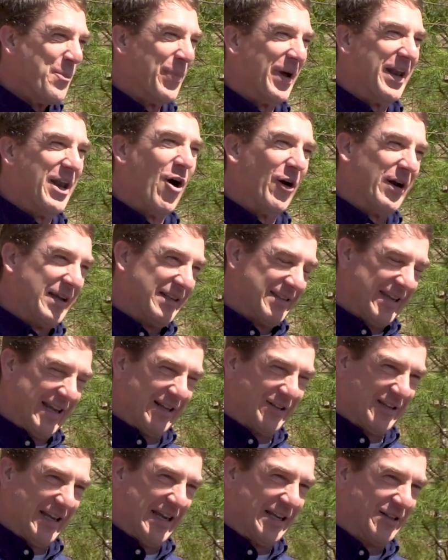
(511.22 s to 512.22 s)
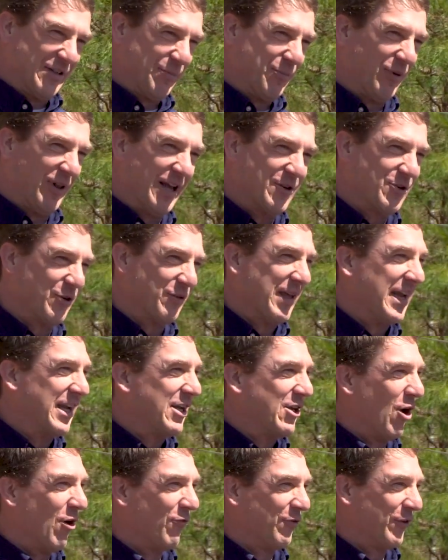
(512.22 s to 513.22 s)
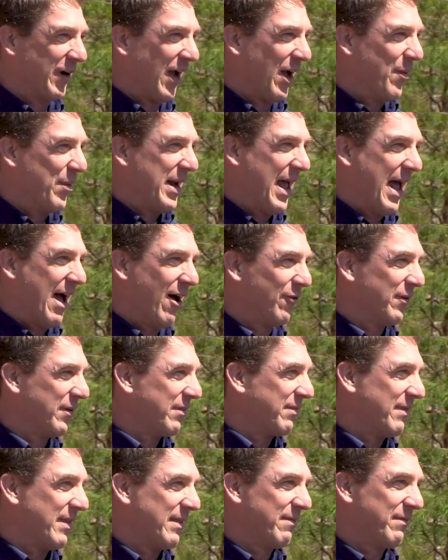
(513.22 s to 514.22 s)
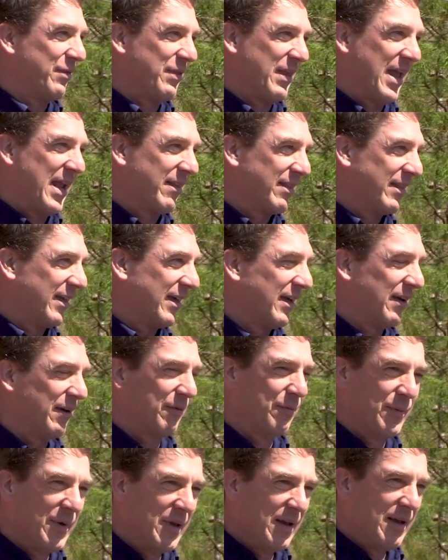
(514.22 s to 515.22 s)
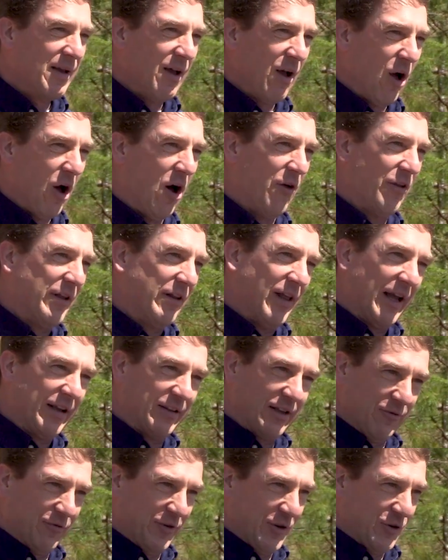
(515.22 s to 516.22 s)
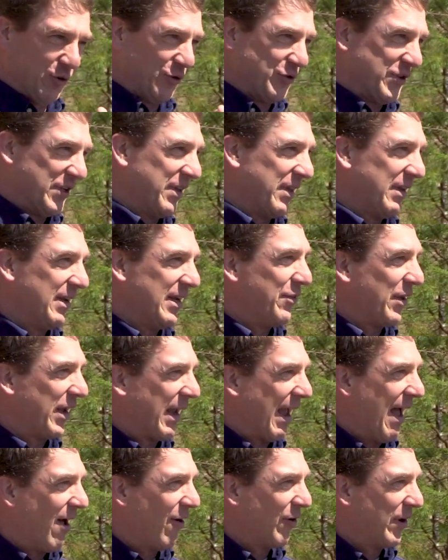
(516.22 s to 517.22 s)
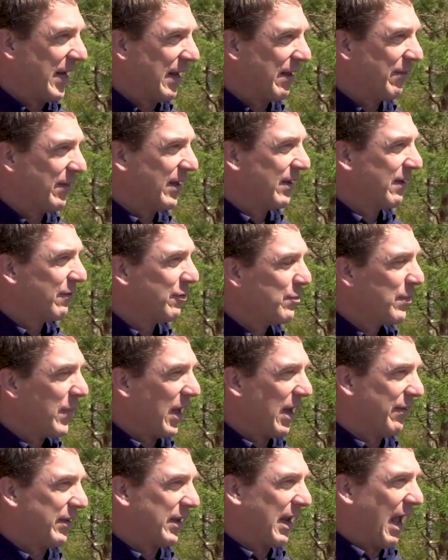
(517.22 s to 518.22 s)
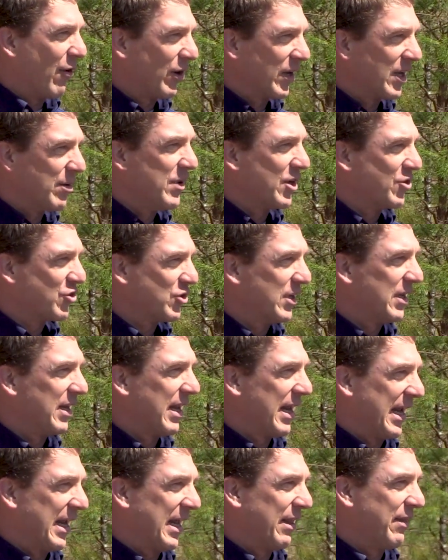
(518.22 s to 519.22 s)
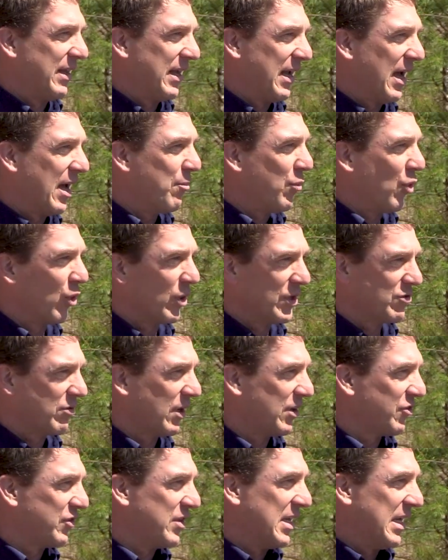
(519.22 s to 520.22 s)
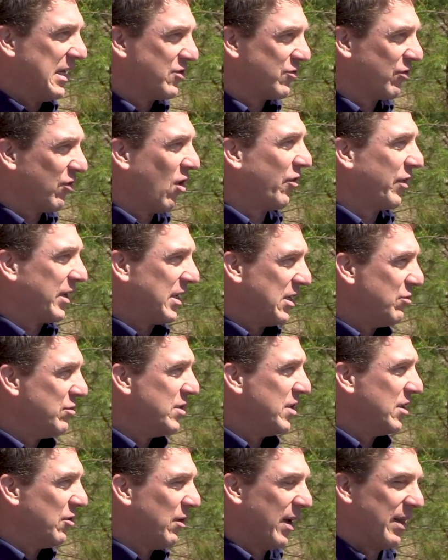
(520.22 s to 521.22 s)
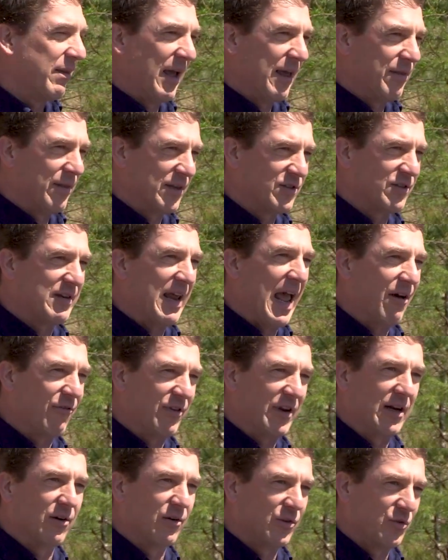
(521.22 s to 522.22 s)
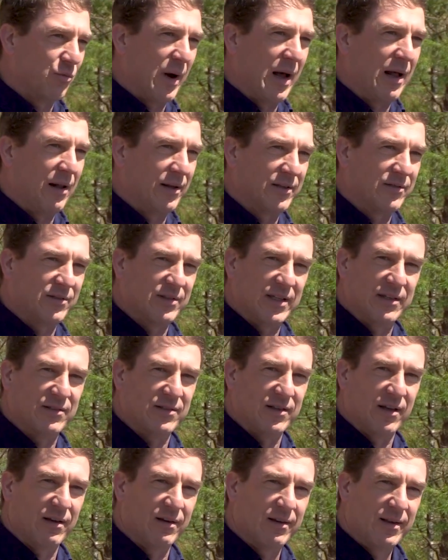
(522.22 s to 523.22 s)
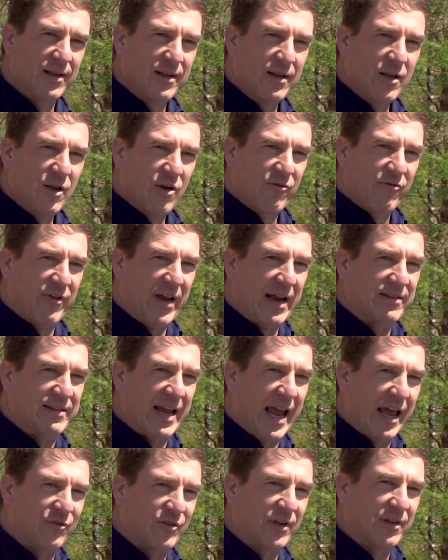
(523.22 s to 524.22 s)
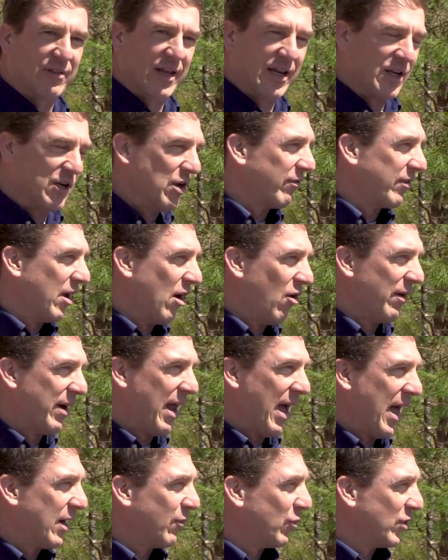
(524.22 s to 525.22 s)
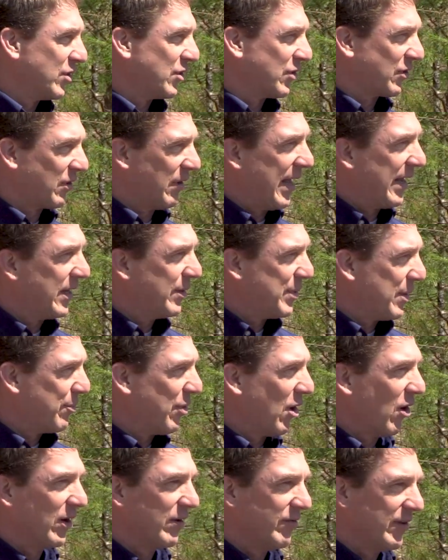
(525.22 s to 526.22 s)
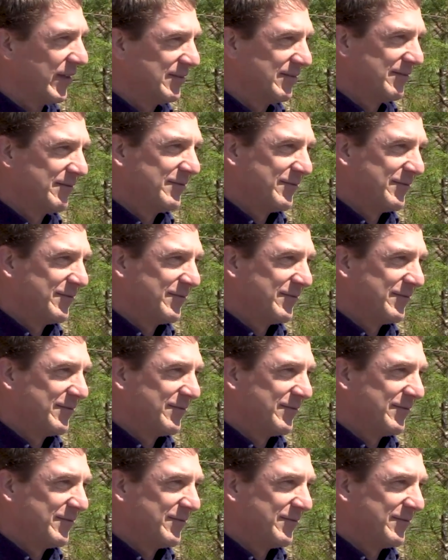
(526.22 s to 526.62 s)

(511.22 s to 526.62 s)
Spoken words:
But no, it's a pleasure. Thank you all for coming out. Thank all the elected officials in the county and on the county commission and the board of trustees for all that you do, and the staff here as well. It's a fantastic thing you have going on, and we're just glad to be a part of it.